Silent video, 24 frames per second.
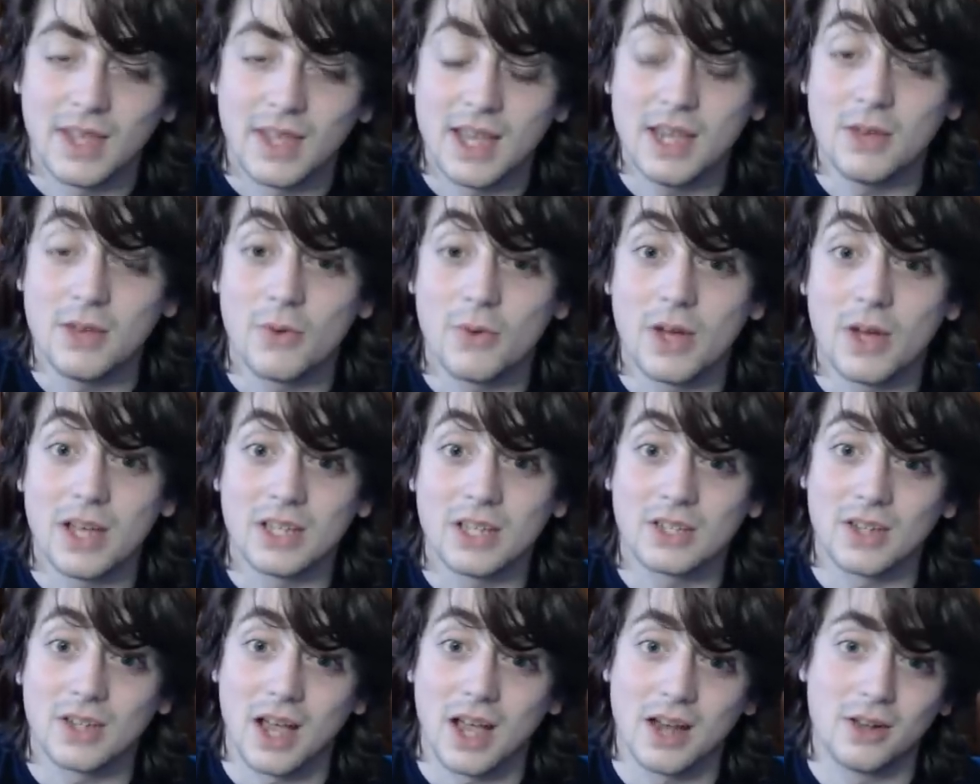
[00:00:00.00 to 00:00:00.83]

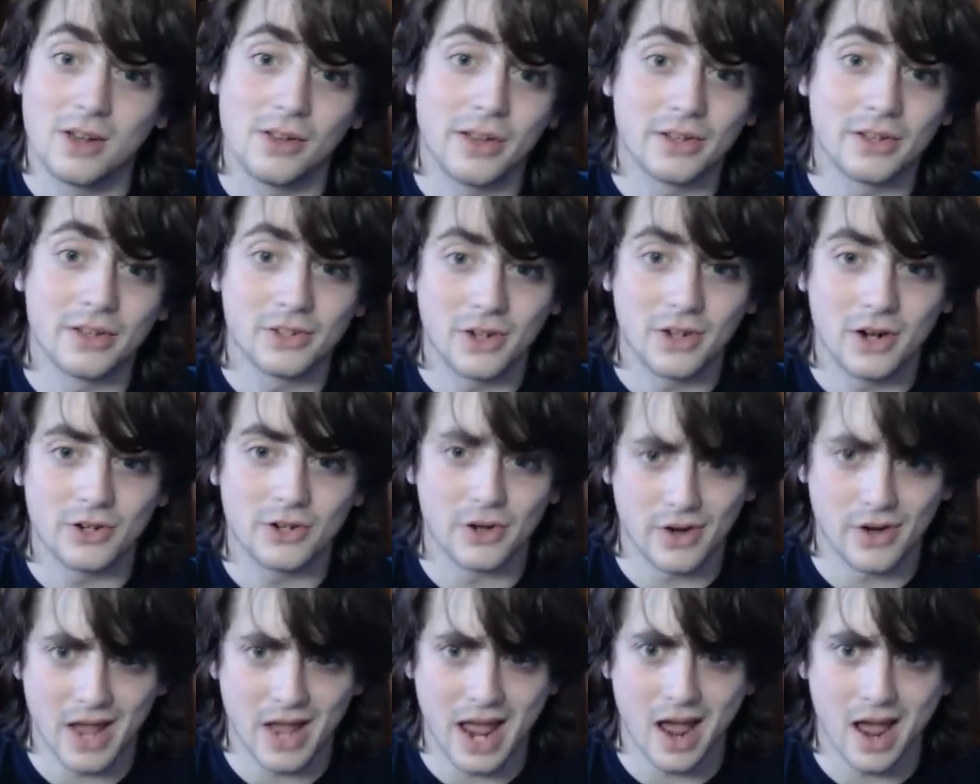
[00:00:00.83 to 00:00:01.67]
Anyways, I don't like Jar
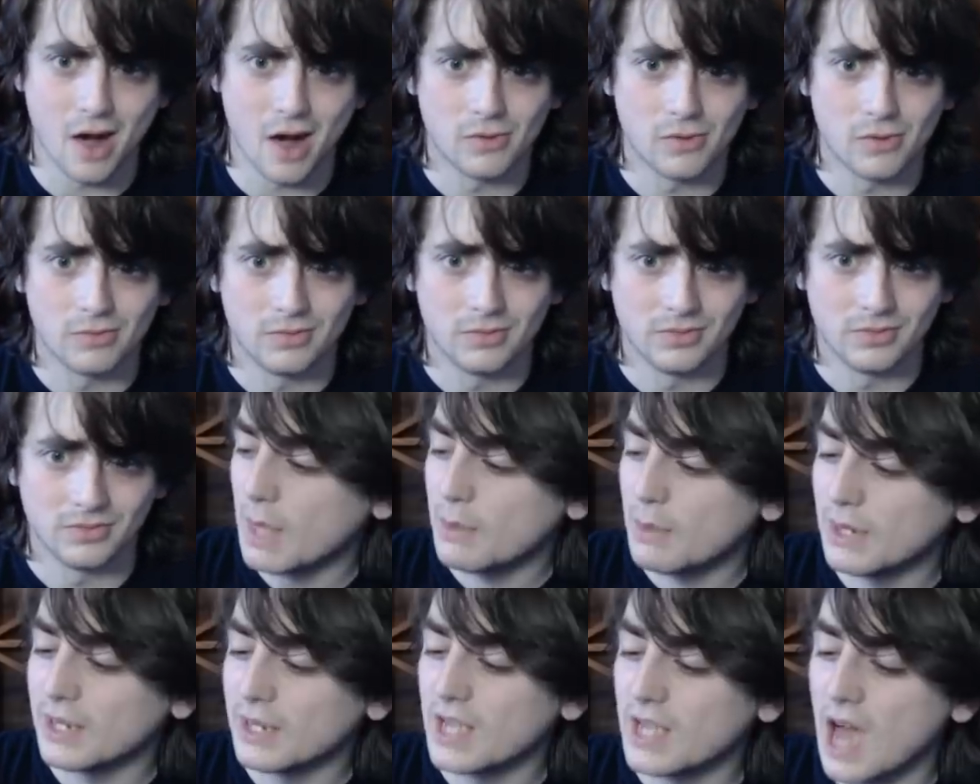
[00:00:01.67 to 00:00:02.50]
Jar now.
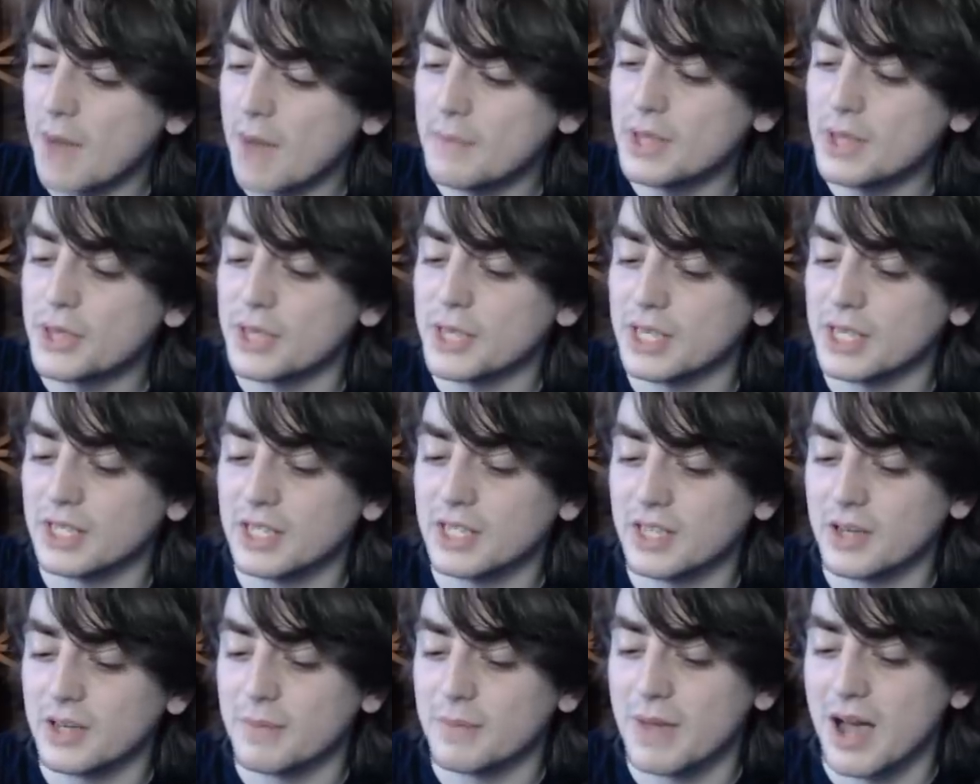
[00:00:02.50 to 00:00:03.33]
What it got me
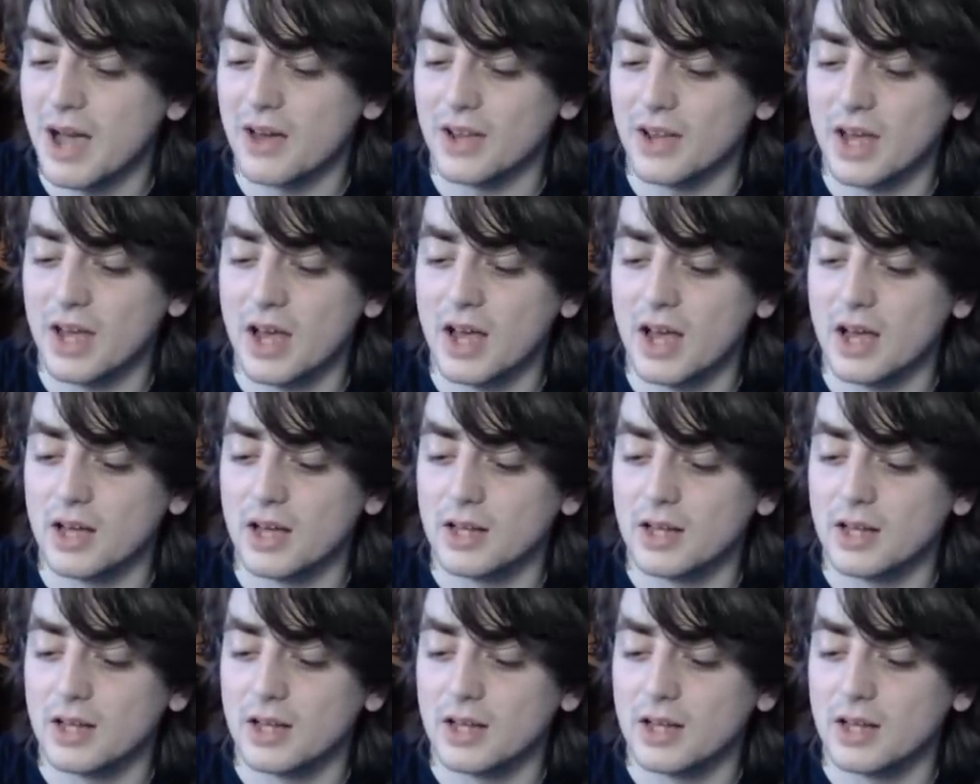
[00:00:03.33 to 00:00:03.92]
thinking about